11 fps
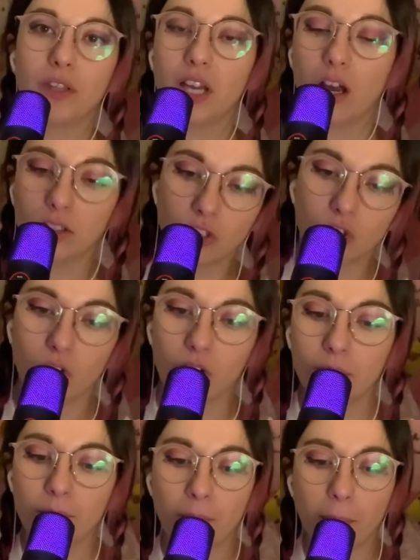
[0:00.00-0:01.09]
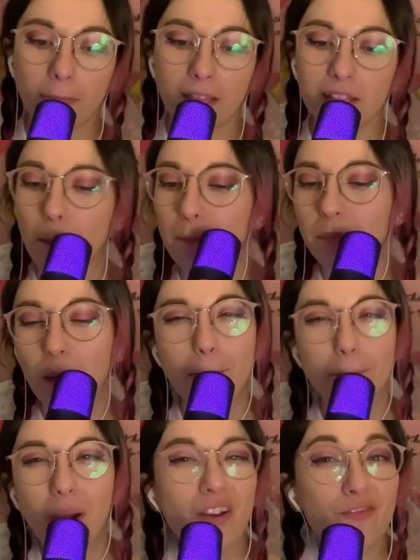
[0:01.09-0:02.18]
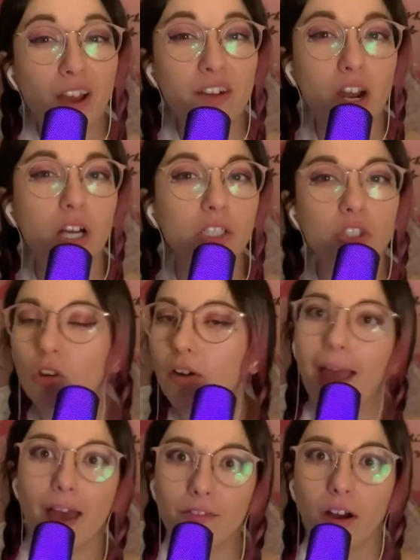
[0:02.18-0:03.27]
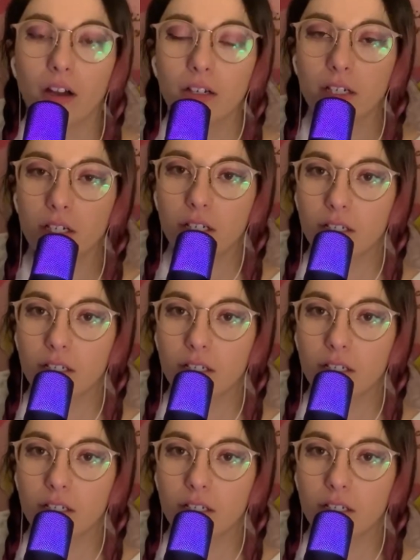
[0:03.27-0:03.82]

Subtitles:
for the underdog. Like, the my favorite underdog ever,